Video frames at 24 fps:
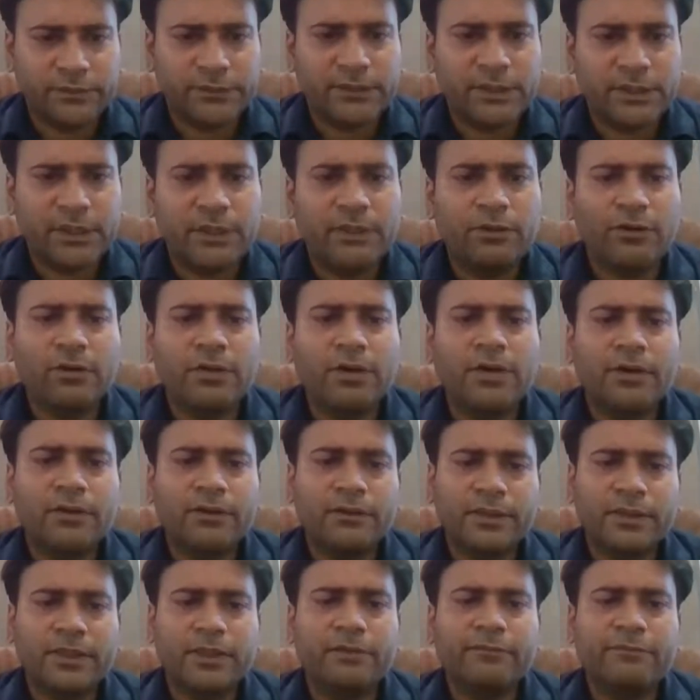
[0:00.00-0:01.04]
stay
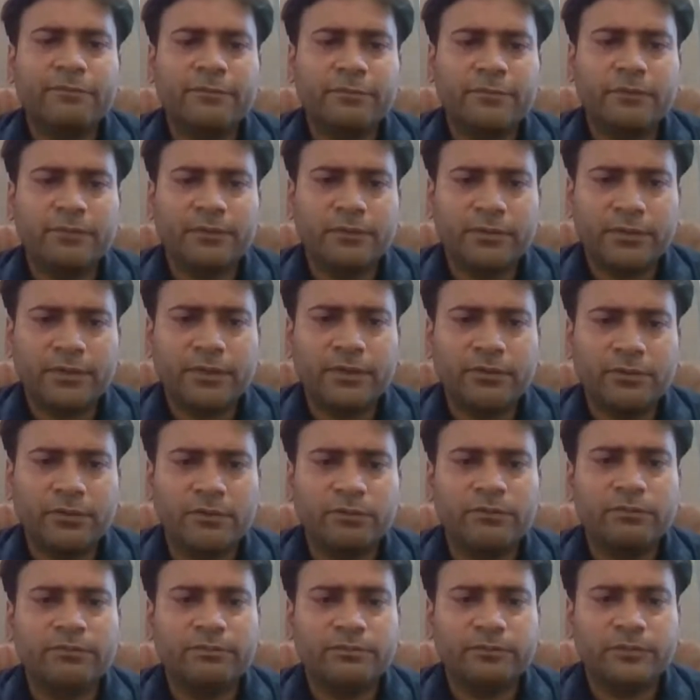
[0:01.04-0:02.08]
longer there for
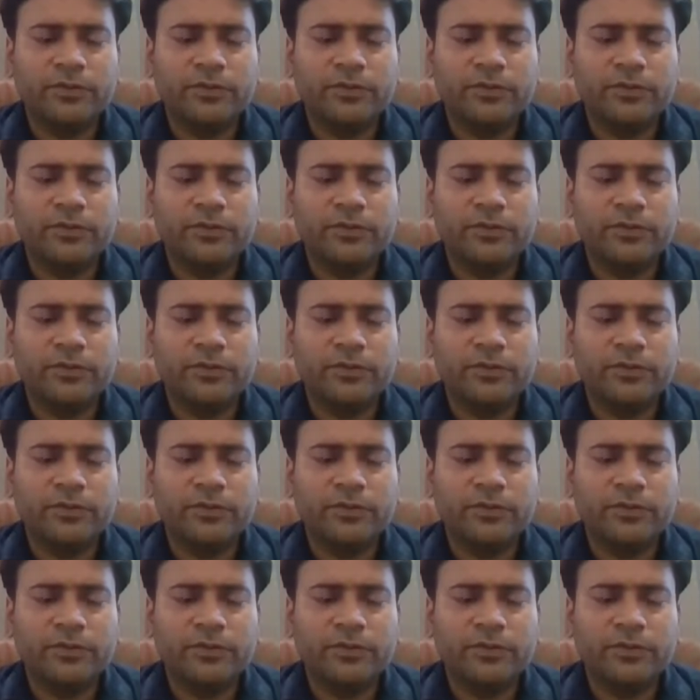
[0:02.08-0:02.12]
uh,